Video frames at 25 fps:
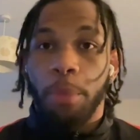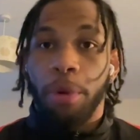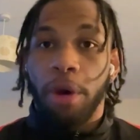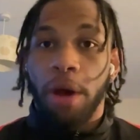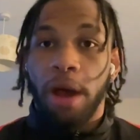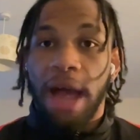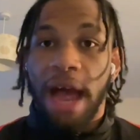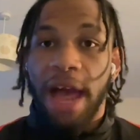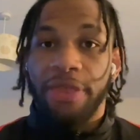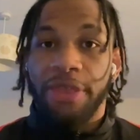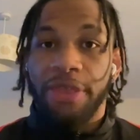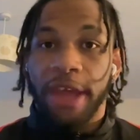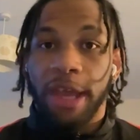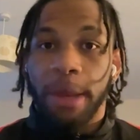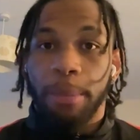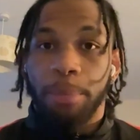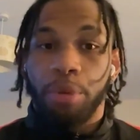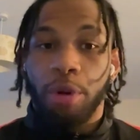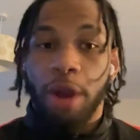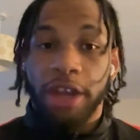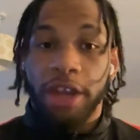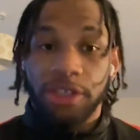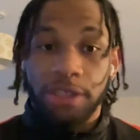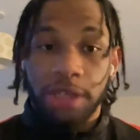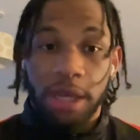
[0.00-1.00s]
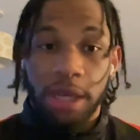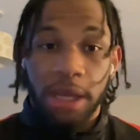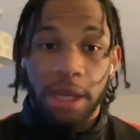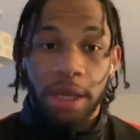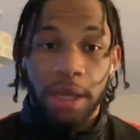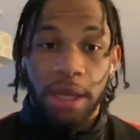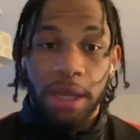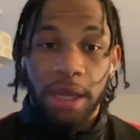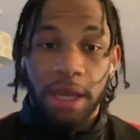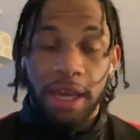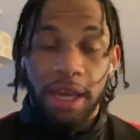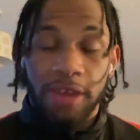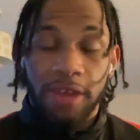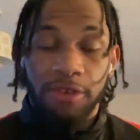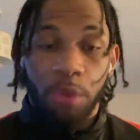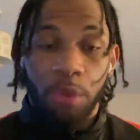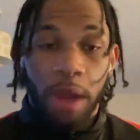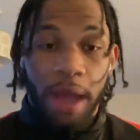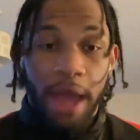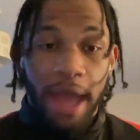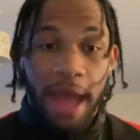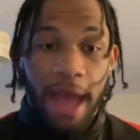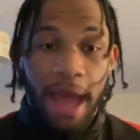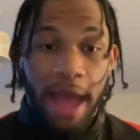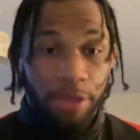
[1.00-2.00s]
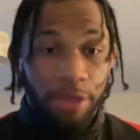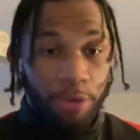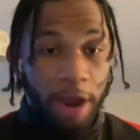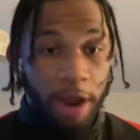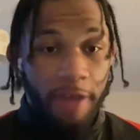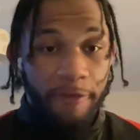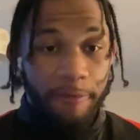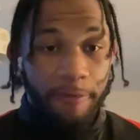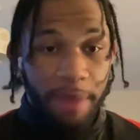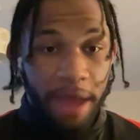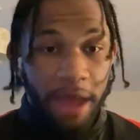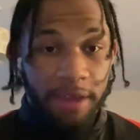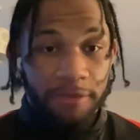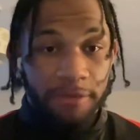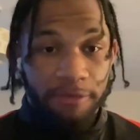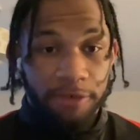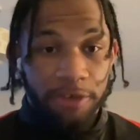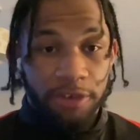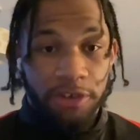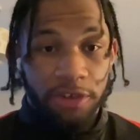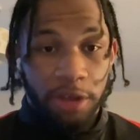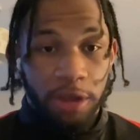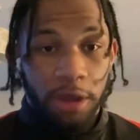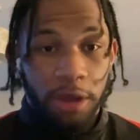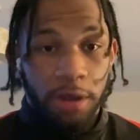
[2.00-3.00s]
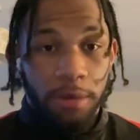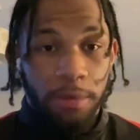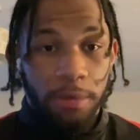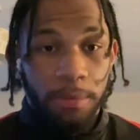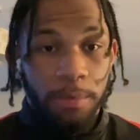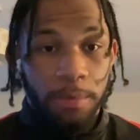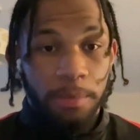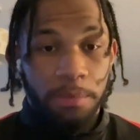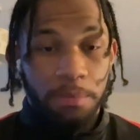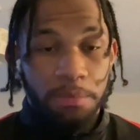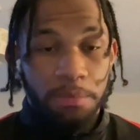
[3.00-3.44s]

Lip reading: but I think pressure is where I thrive best, for sure.